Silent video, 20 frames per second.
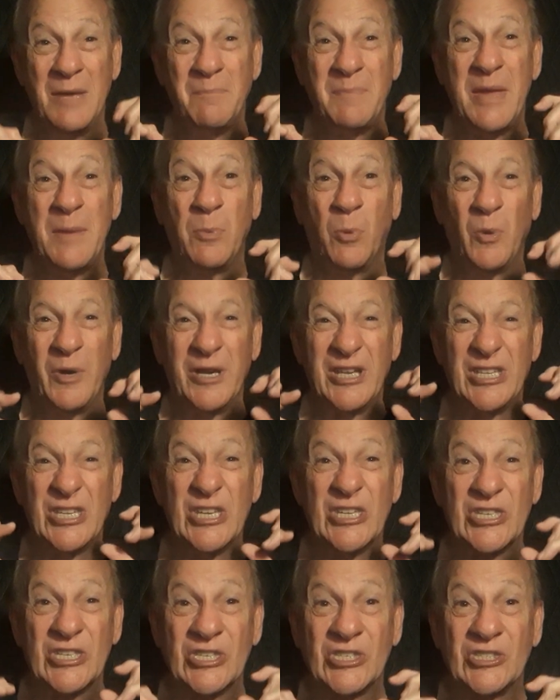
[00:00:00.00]
people with
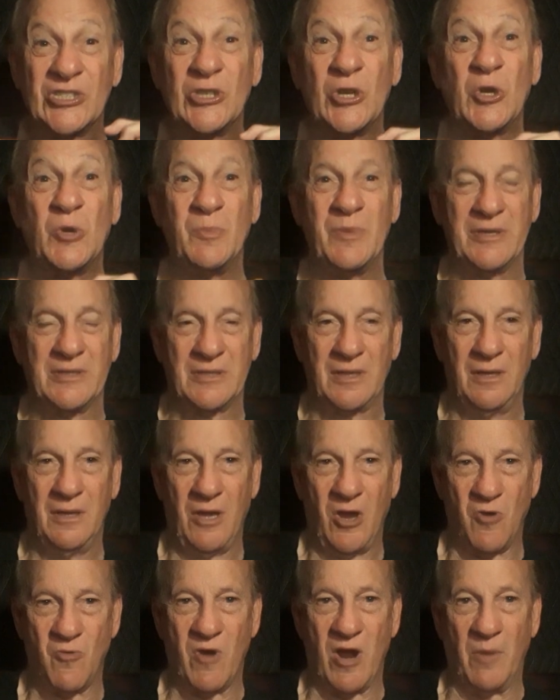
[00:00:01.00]
discernment
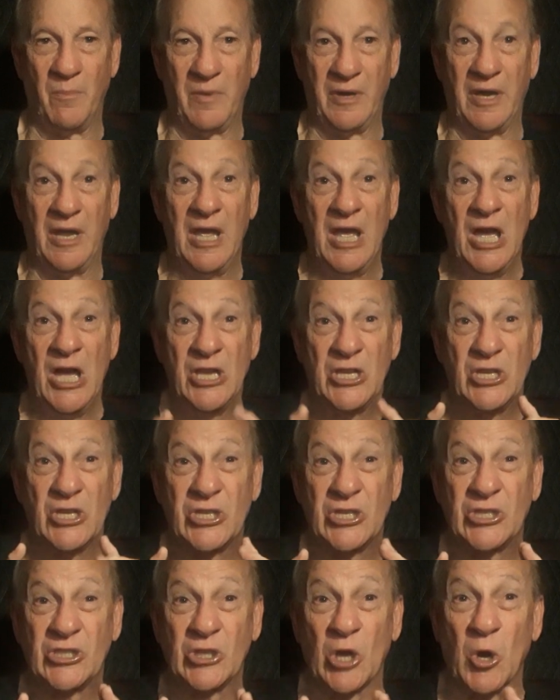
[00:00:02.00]
around me.
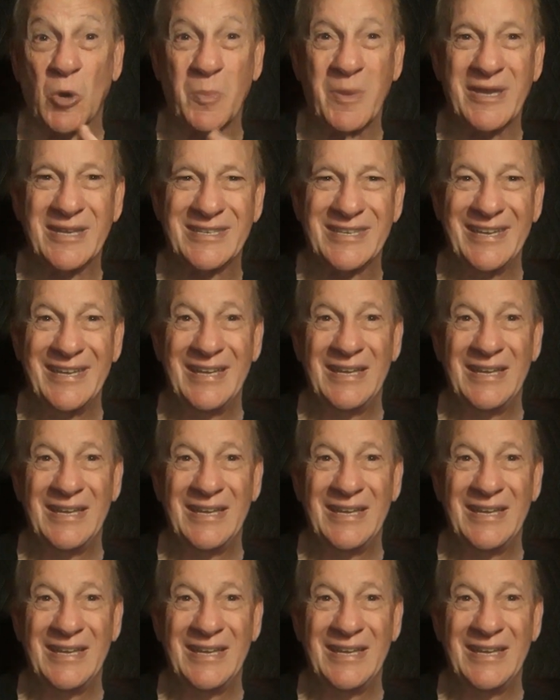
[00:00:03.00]
Discernment